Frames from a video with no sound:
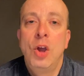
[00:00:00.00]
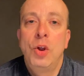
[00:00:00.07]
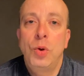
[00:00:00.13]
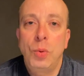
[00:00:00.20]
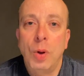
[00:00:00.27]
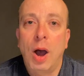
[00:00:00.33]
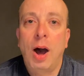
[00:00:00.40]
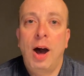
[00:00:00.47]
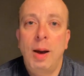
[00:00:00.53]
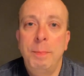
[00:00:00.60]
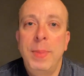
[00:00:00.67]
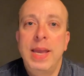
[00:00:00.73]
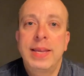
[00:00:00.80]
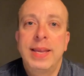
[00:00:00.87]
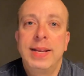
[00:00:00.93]
who are
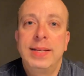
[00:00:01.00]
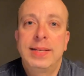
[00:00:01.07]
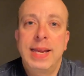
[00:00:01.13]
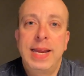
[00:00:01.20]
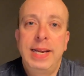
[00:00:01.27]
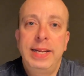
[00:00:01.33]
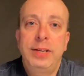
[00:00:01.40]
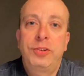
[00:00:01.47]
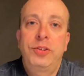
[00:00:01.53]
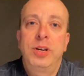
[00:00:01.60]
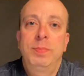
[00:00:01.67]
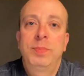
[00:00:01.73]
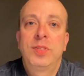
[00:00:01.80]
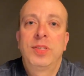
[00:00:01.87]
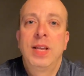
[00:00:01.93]
making daily
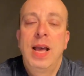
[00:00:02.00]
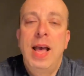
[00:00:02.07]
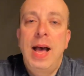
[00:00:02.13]
trips